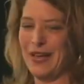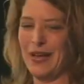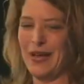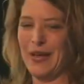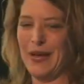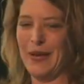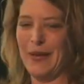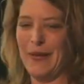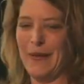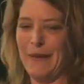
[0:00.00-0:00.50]

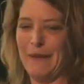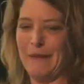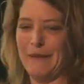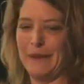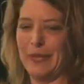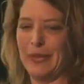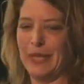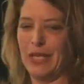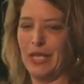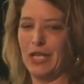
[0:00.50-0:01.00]

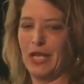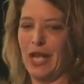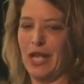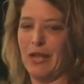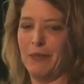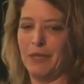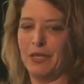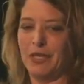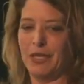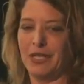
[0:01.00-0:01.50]

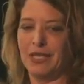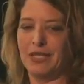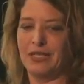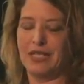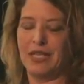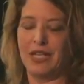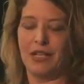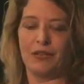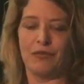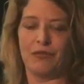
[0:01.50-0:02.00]
And
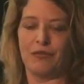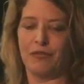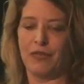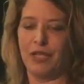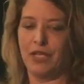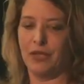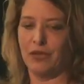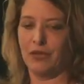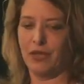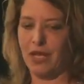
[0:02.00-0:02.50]
because
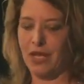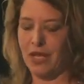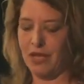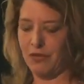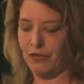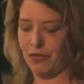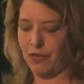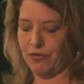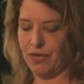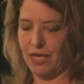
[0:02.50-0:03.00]

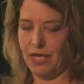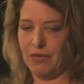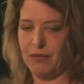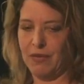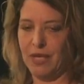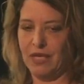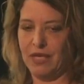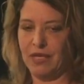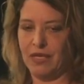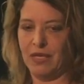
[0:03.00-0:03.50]
they were
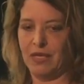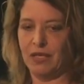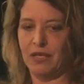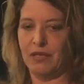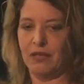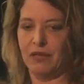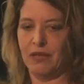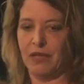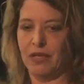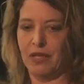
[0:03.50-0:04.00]

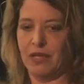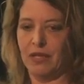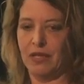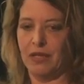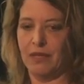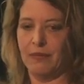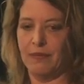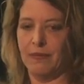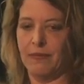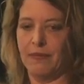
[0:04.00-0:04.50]
recommending
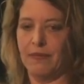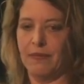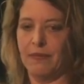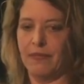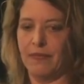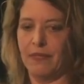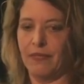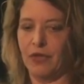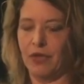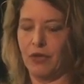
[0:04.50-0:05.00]

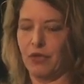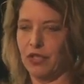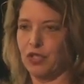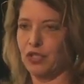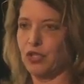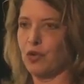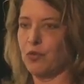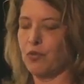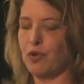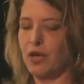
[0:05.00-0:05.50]

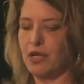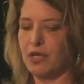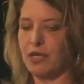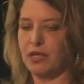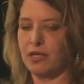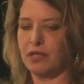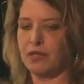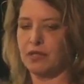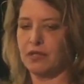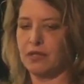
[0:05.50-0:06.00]
Crisco
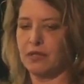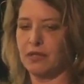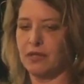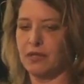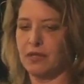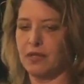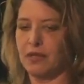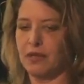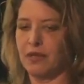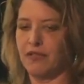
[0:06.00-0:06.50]
products.
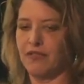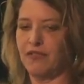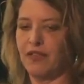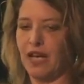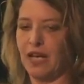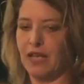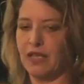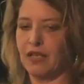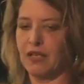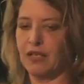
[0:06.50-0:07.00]
In
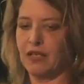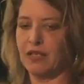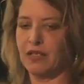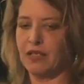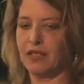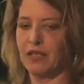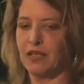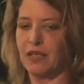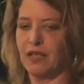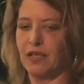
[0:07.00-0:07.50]
fact,
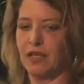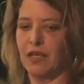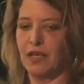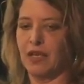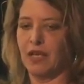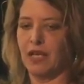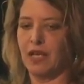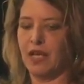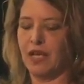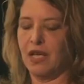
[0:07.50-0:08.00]
there's
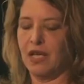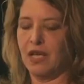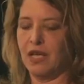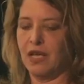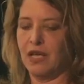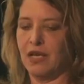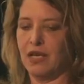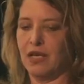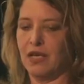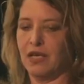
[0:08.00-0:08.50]

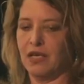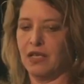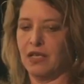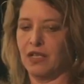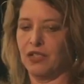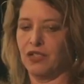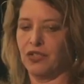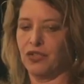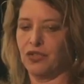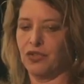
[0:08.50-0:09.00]
a
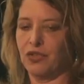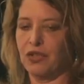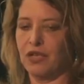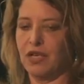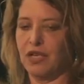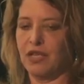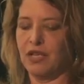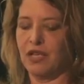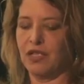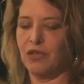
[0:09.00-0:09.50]

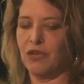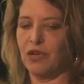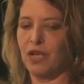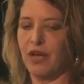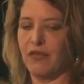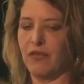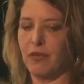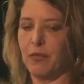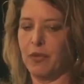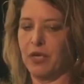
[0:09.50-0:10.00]
story that I don't
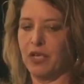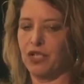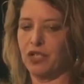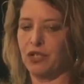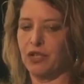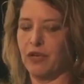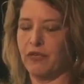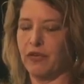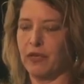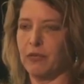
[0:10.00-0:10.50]
have the
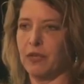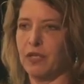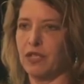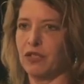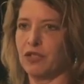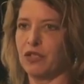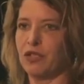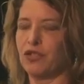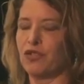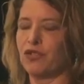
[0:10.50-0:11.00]
picture of it, but
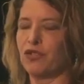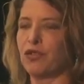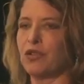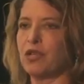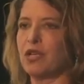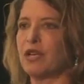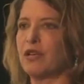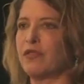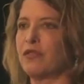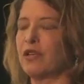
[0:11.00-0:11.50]
there's a
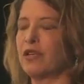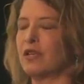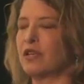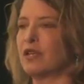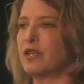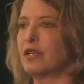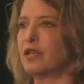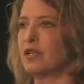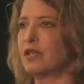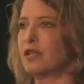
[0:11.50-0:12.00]
story of
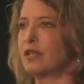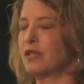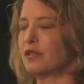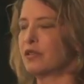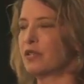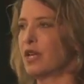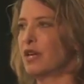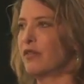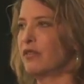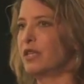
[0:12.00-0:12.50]
I
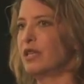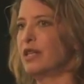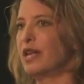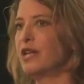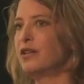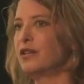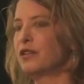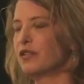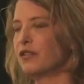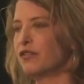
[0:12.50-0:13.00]
have a
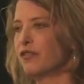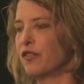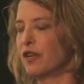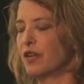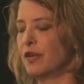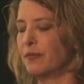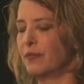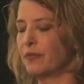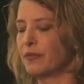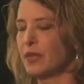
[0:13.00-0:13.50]
letter
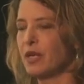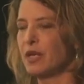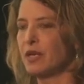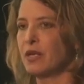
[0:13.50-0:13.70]
from